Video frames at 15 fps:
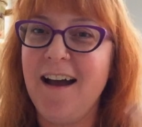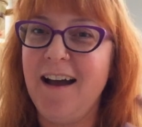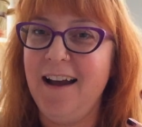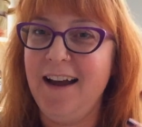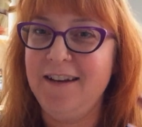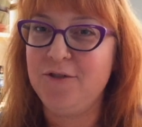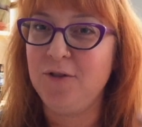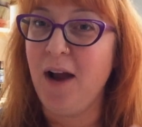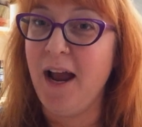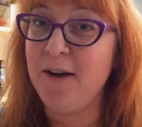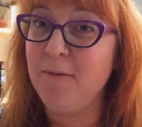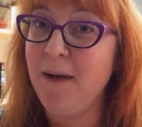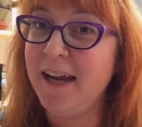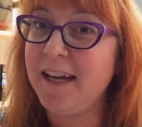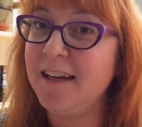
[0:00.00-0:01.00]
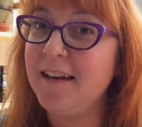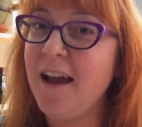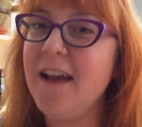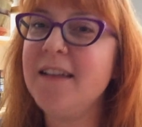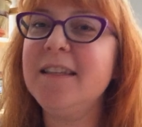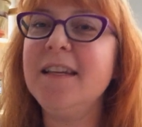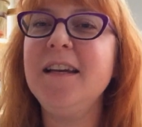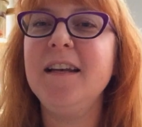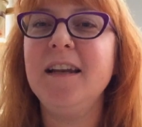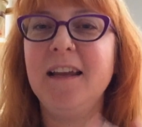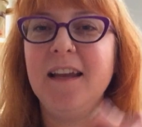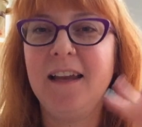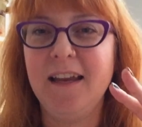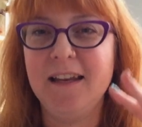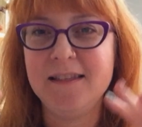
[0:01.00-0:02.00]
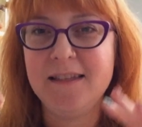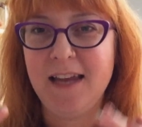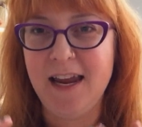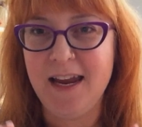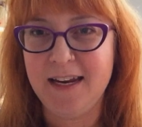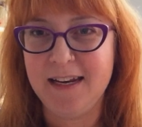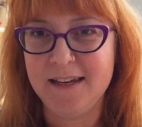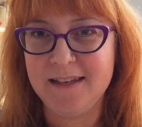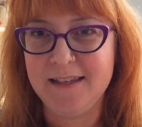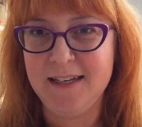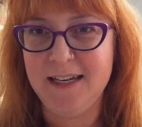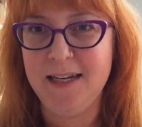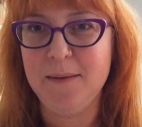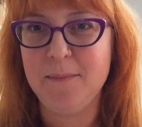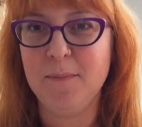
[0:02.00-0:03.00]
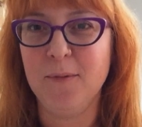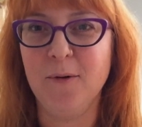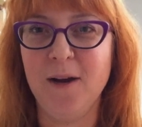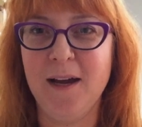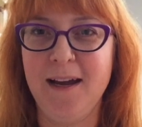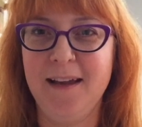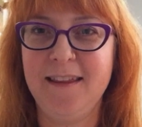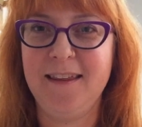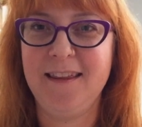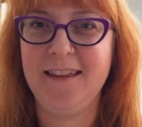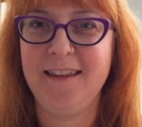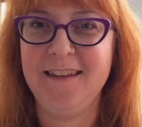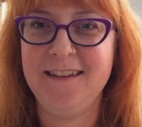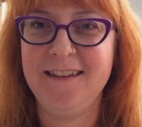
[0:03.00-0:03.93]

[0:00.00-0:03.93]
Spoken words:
I try to recognize it and take a deep breath.